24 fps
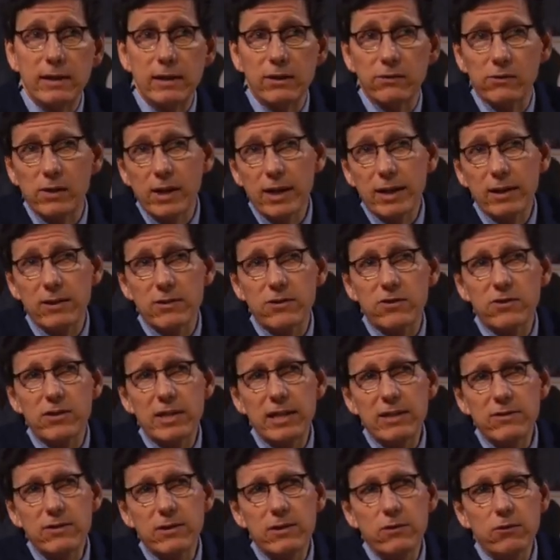is like the
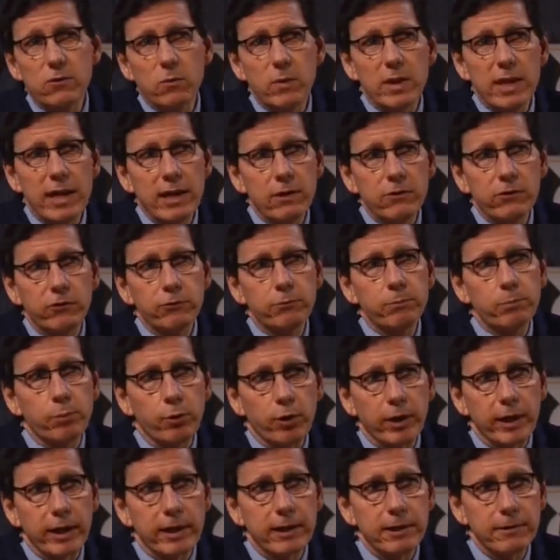seasons without
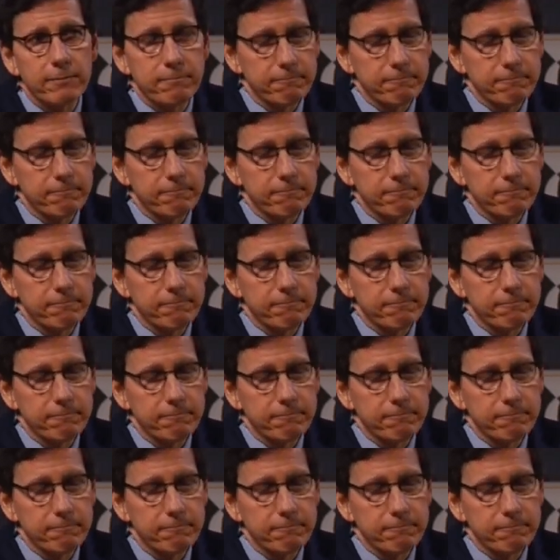spring.